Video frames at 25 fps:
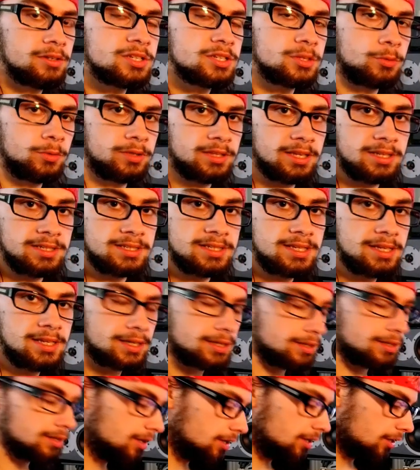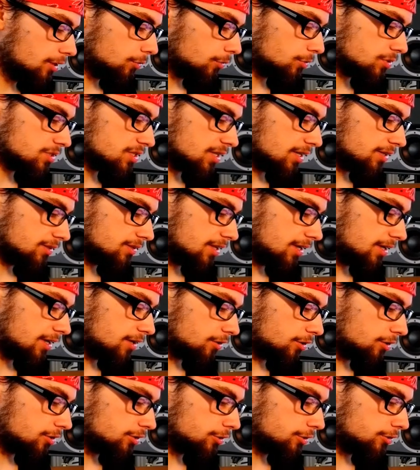so what they did was that they
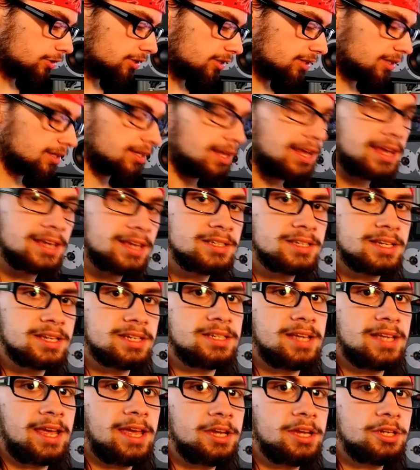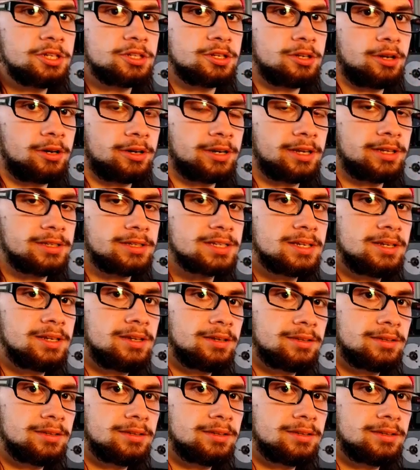included an indentation on it